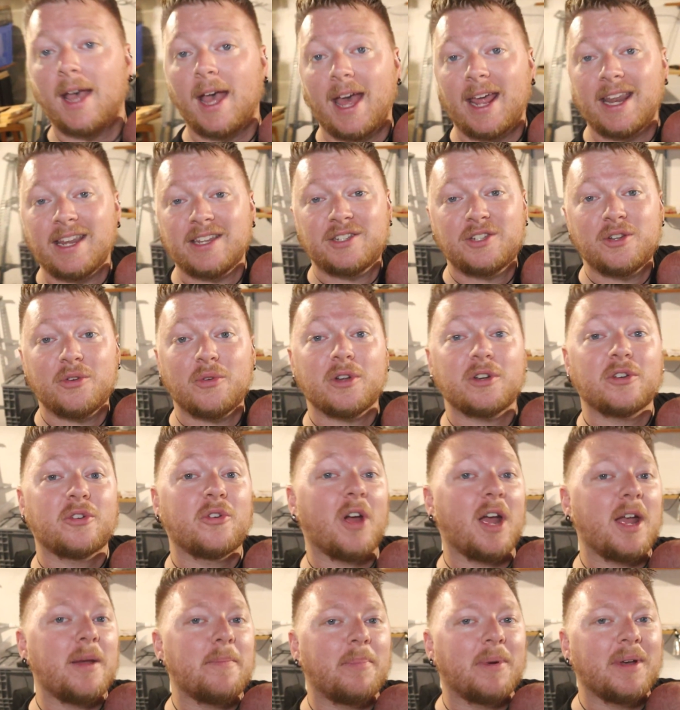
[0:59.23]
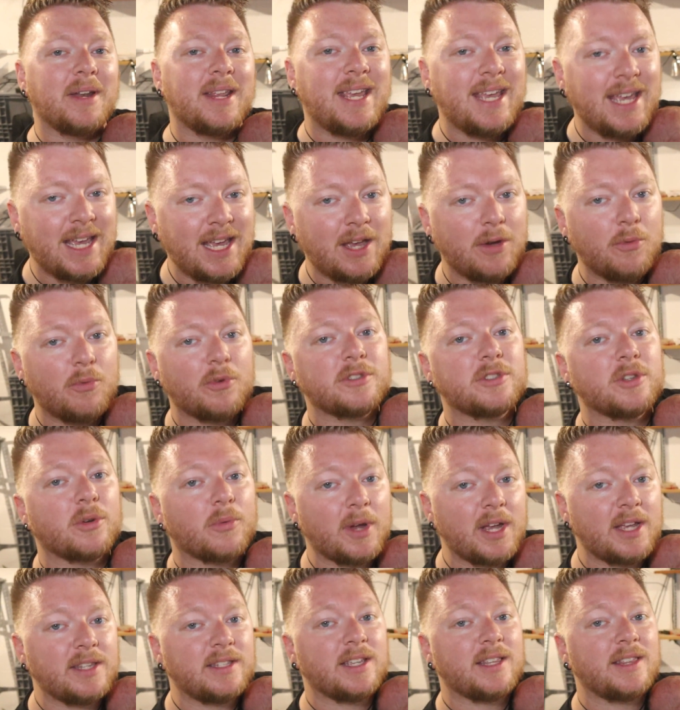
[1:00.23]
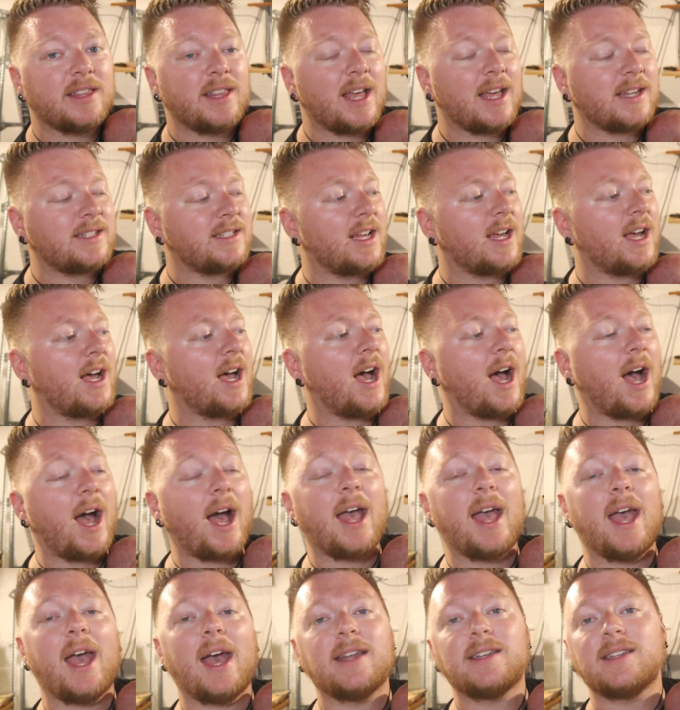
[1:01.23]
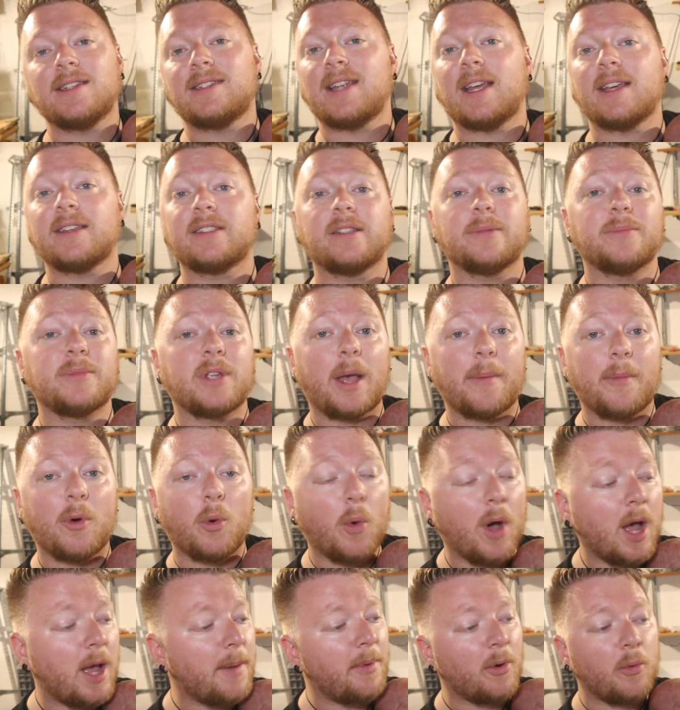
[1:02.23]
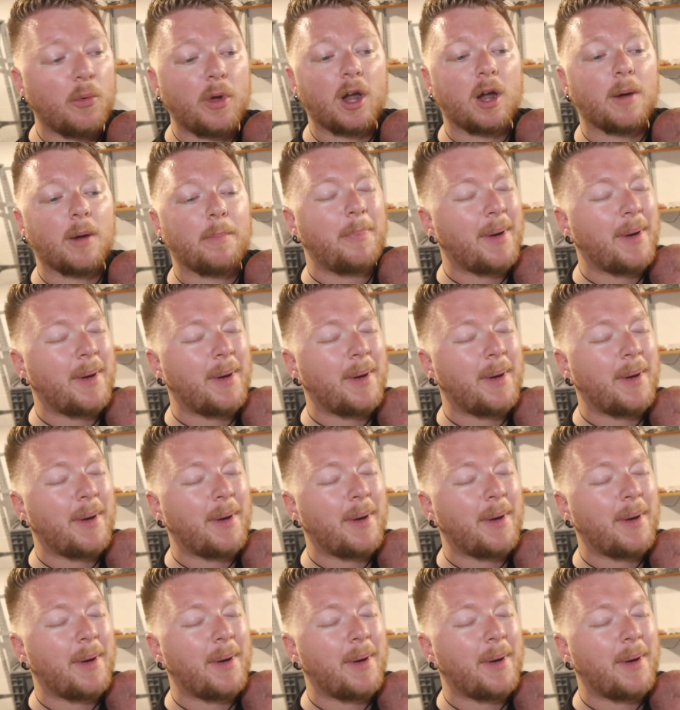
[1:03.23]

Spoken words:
and he's doing great, but he was the reason that I had to take some time away. But we are